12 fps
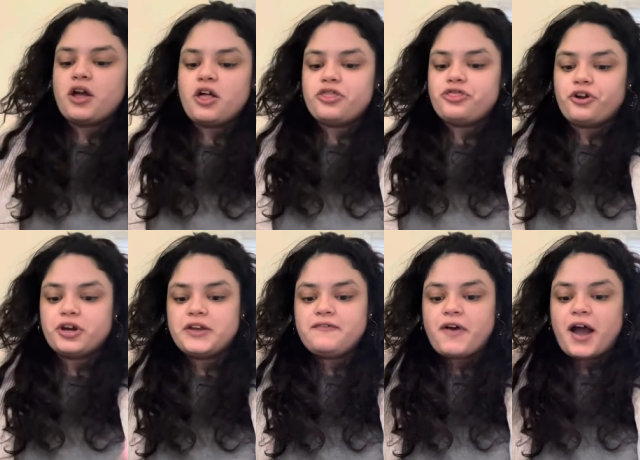
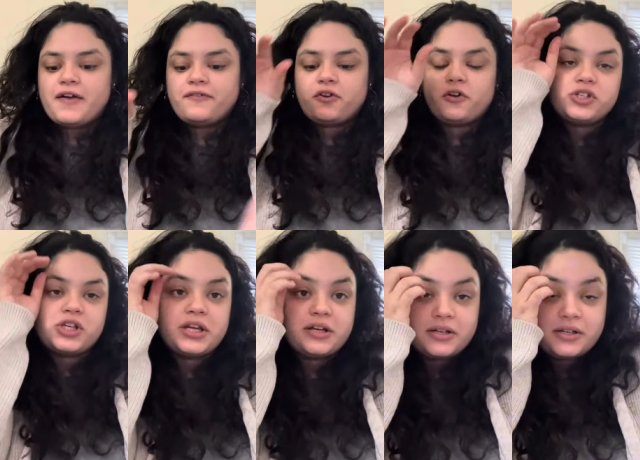35
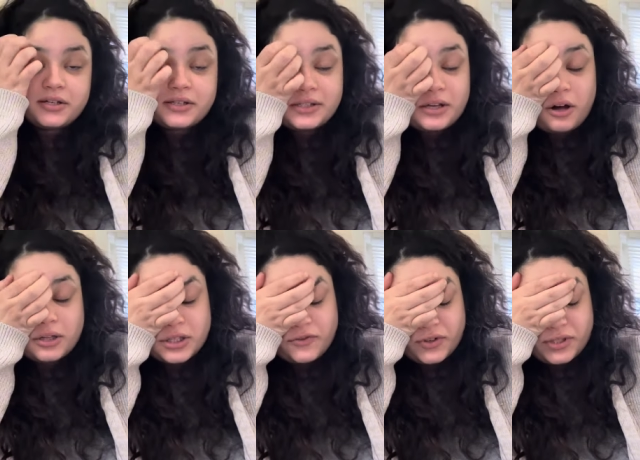crochet hooks, all
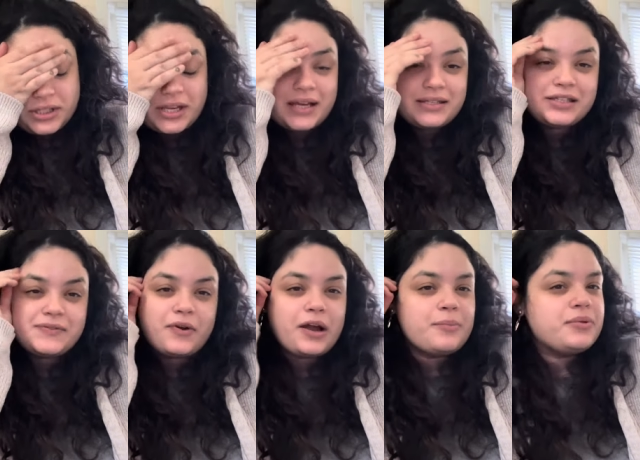different sizes
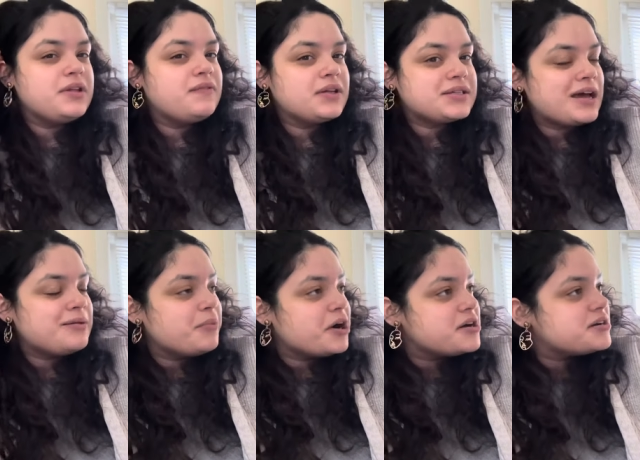for I believe like 10
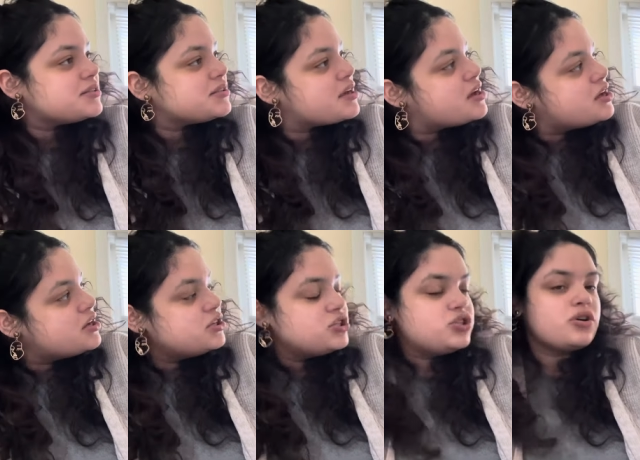bucks.
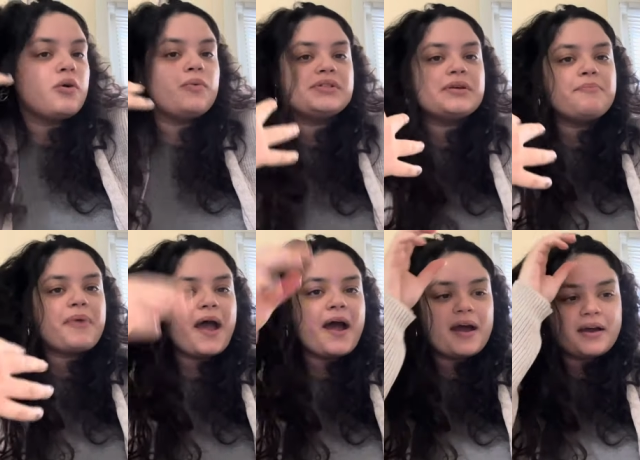So it wasn't
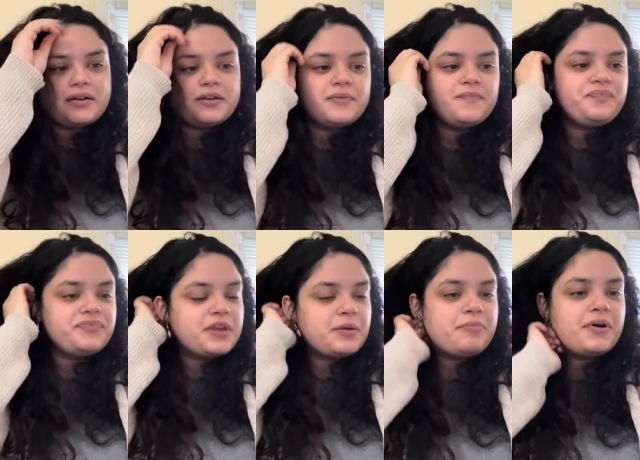bad.
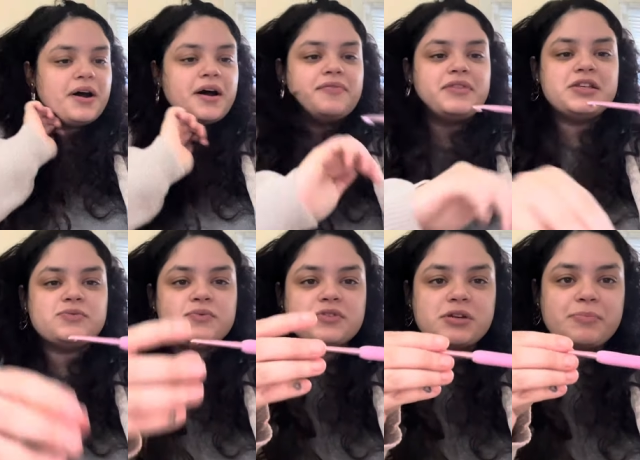But these
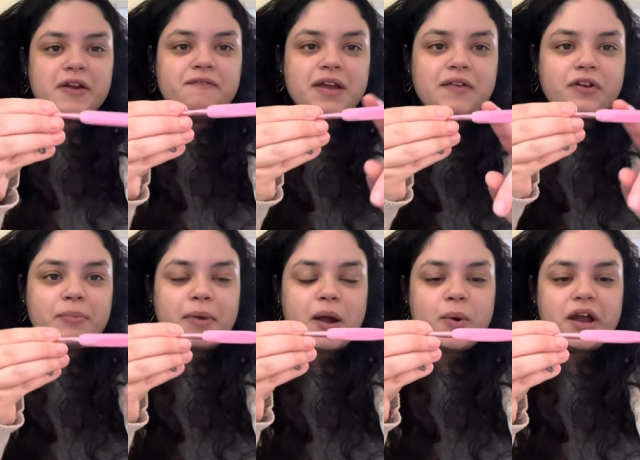ones are my favorite.
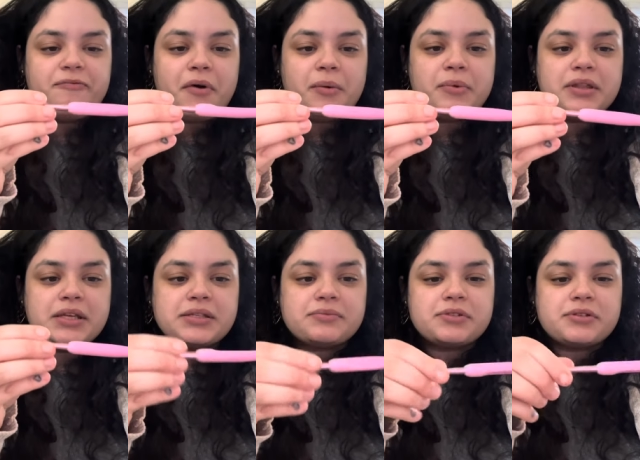My wife bought me
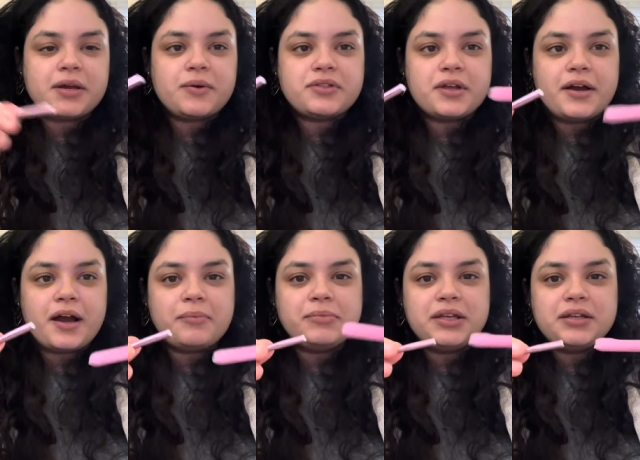these ones like with the
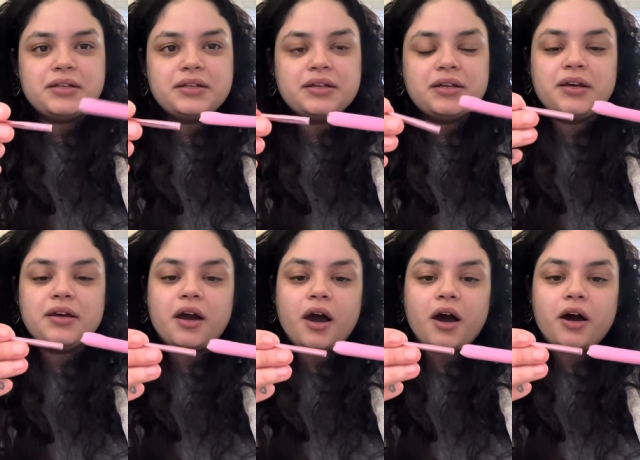gummy
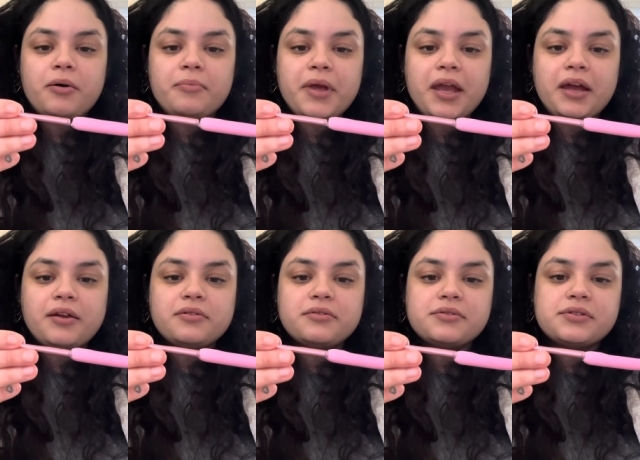um,
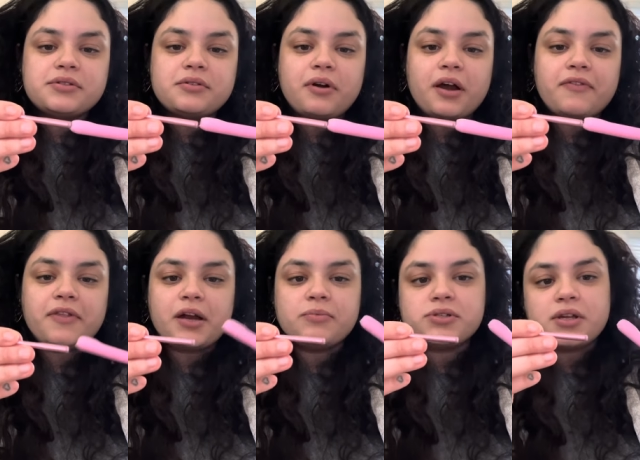handles. So I think
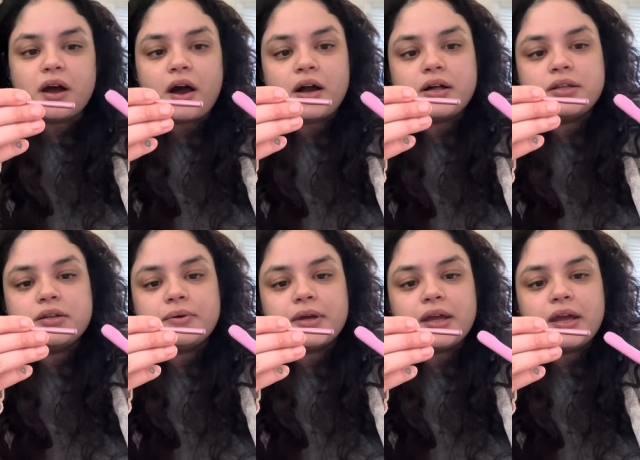I'm just going to hot glue
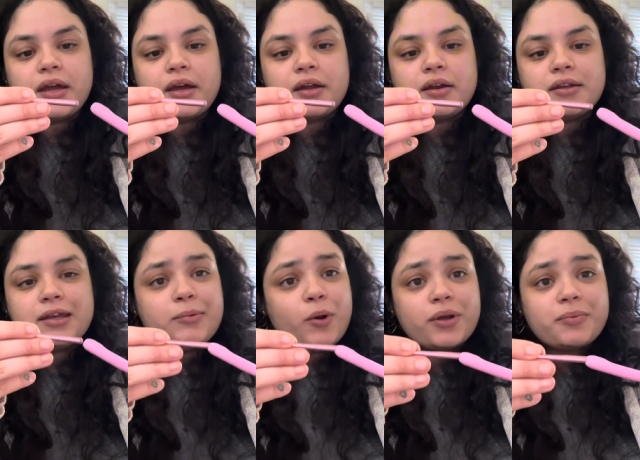it and keep
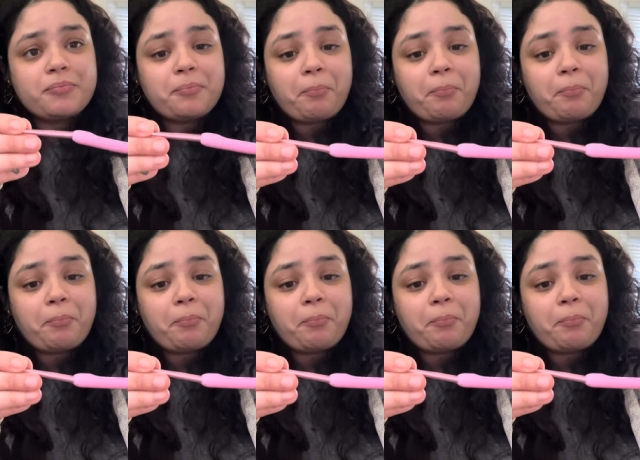going.